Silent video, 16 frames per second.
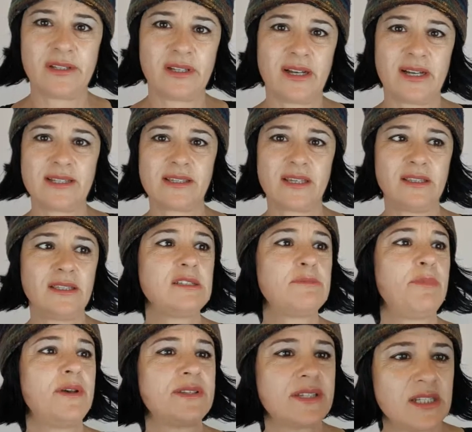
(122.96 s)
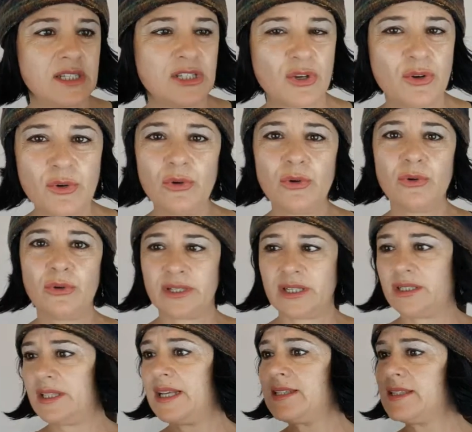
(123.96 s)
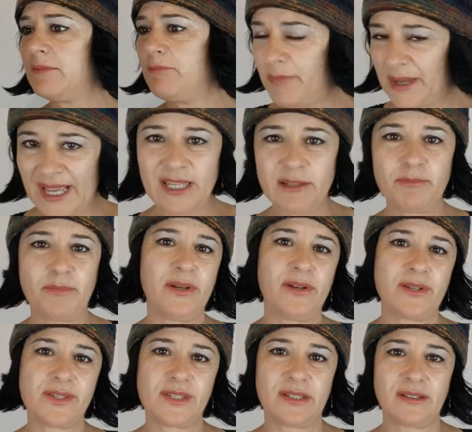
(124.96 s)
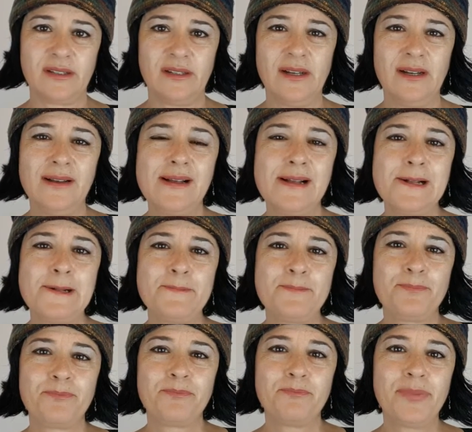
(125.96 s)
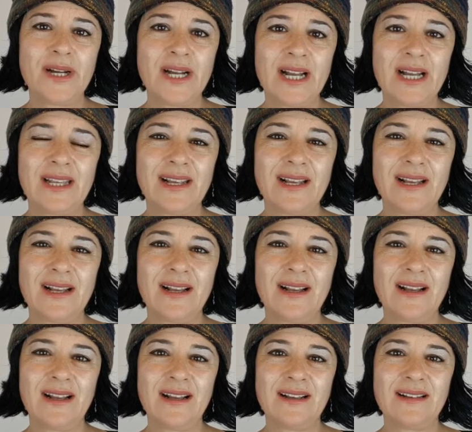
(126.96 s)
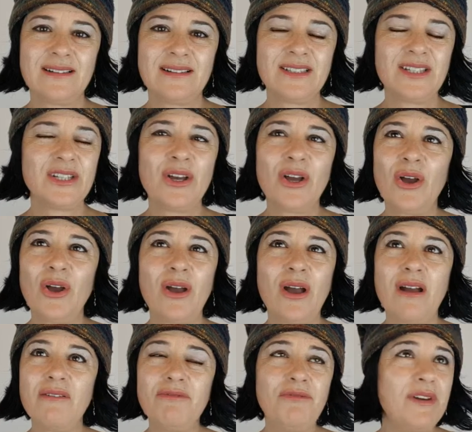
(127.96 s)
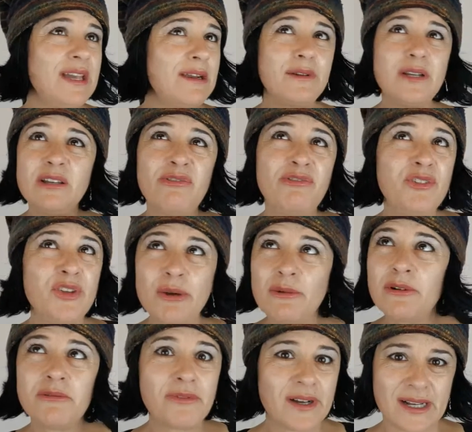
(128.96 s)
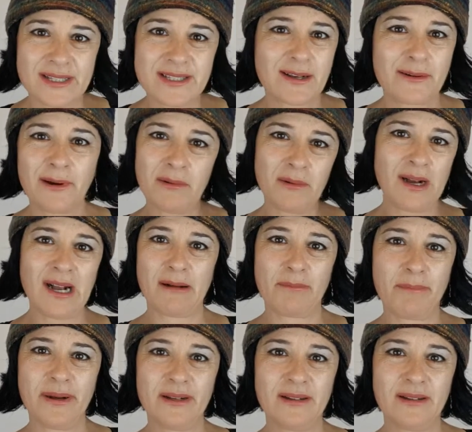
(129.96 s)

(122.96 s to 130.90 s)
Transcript: nice and this person is good and that's a bad person. But, you know, very few of us grow up